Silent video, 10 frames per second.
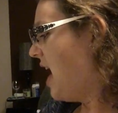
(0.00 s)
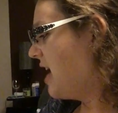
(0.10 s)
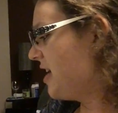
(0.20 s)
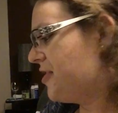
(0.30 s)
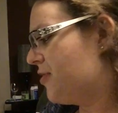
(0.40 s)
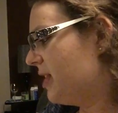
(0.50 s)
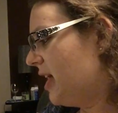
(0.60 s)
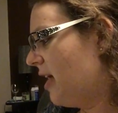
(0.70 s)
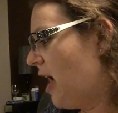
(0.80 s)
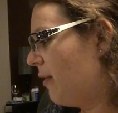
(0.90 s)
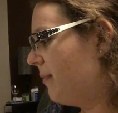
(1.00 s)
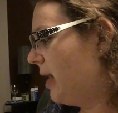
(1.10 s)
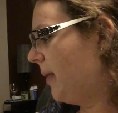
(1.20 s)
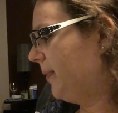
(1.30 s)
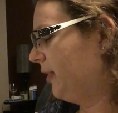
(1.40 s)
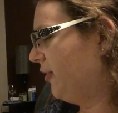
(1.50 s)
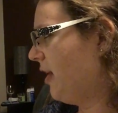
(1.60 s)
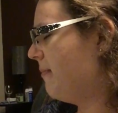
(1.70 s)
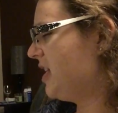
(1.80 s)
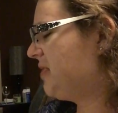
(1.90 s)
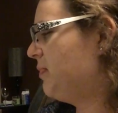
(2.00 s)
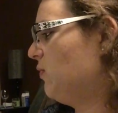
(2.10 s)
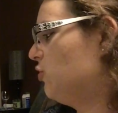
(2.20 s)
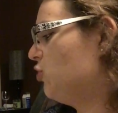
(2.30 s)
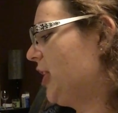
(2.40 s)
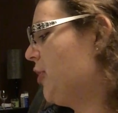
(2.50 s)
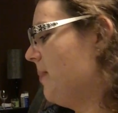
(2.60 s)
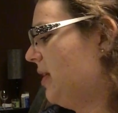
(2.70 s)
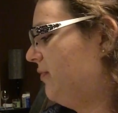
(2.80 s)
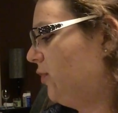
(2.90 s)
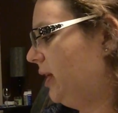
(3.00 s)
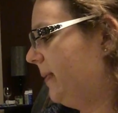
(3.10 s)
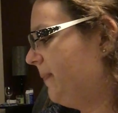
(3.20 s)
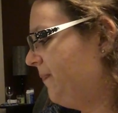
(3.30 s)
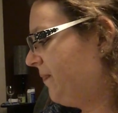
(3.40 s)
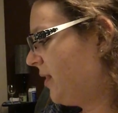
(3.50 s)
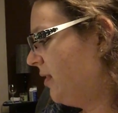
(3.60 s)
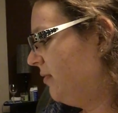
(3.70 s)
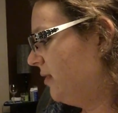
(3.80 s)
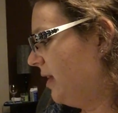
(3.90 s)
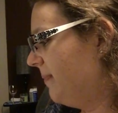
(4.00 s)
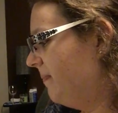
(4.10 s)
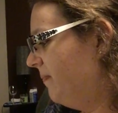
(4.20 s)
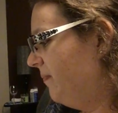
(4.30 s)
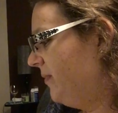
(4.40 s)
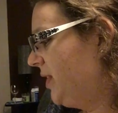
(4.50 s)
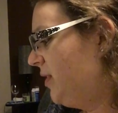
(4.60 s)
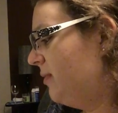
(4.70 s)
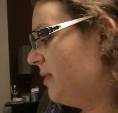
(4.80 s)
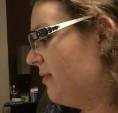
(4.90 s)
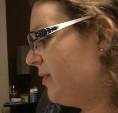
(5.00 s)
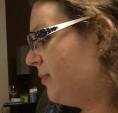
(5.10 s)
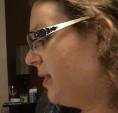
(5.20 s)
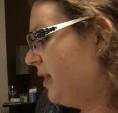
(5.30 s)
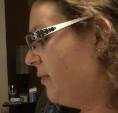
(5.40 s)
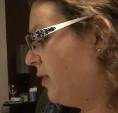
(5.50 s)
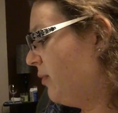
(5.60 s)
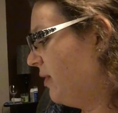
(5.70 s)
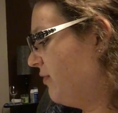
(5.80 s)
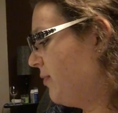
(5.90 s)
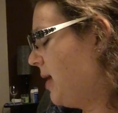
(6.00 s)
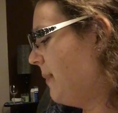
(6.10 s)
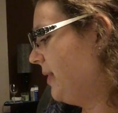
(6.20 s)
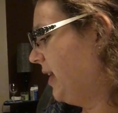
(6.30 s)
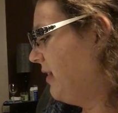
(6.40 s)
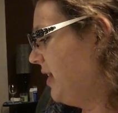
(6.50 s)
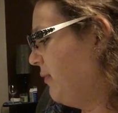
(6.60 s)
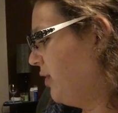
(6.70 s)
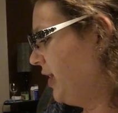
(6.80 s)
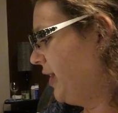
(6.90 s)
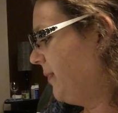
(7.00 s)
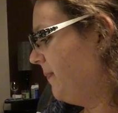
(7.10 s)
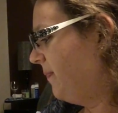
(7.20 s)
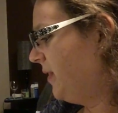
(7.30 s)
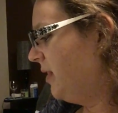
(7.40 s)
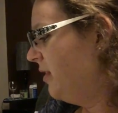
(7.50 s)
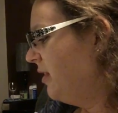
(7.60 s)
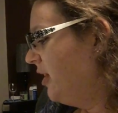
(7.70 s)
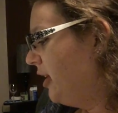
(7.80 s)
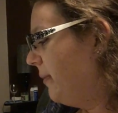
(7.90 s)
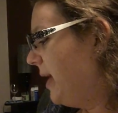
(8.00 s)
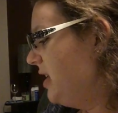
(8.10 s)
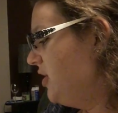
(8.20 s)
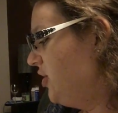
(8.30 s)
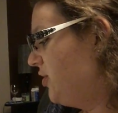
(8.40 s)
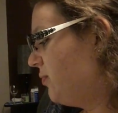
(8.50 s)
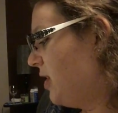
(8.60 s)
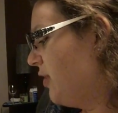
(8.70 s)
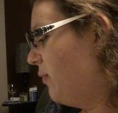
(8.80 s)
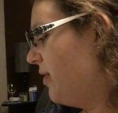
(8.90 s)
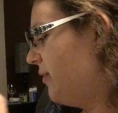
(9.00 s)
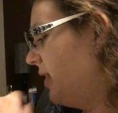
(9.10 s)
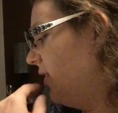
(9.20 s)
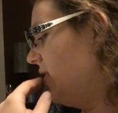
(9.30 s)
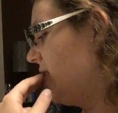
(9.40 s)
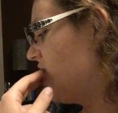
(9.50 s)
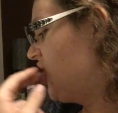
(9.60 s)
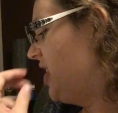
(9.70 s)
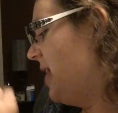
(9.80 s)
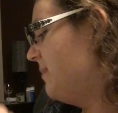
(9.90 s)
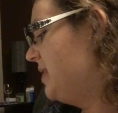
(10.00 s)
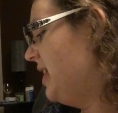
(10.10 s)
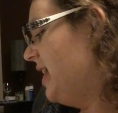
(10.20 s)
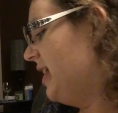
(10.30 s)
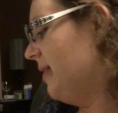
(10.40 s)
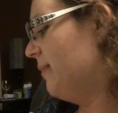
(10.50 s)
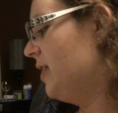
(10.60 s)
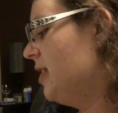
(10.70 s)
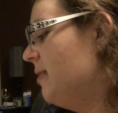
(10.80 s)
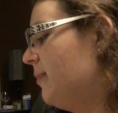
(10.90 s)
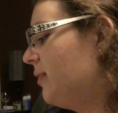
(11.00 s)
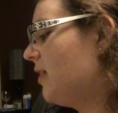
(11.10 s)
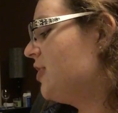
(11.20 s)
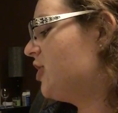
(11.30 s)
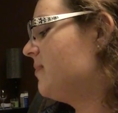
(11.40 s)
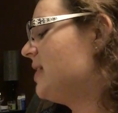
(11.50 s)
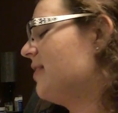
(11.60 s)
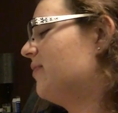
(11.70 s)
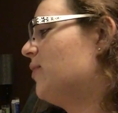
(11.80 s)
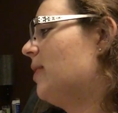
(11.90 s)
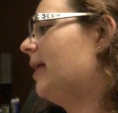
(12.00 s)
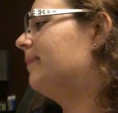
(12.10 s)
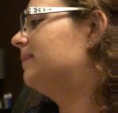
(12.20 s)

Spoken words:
and I don't care how unpopular that makes me with Draco Malfoy. Ron. You never really were one for popularity, were you? Hermione shoots Ron a withering look as she aims to hit him, but Ron jumps out of the way.